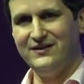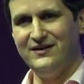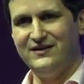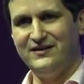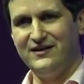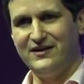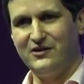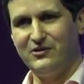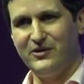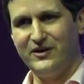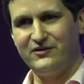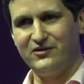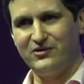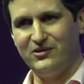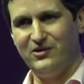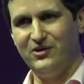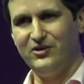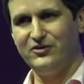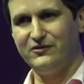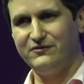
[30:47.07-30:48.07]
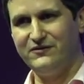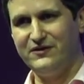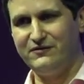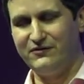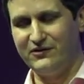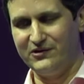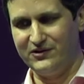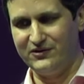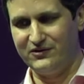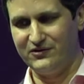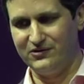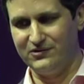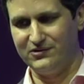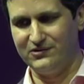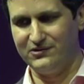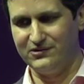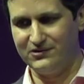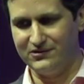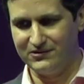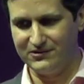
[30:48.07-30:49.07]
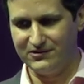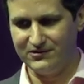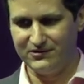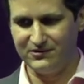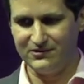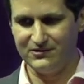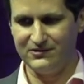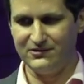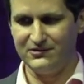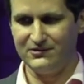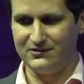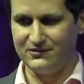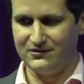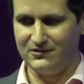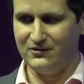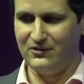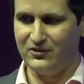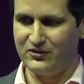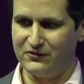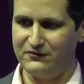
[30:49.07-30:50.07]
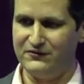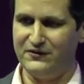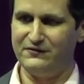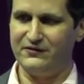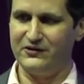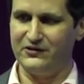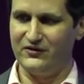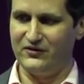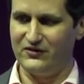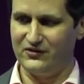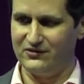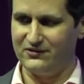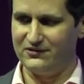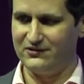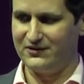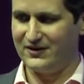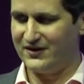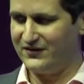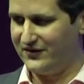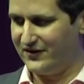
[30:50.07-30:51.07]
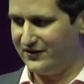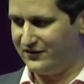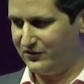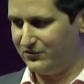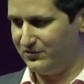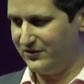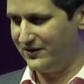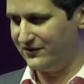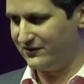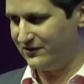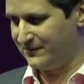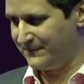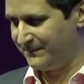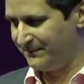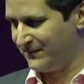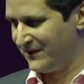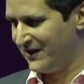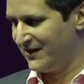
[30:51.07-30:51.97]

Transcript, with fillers: integrate a lot of different, uh, lot of different uh, assets together.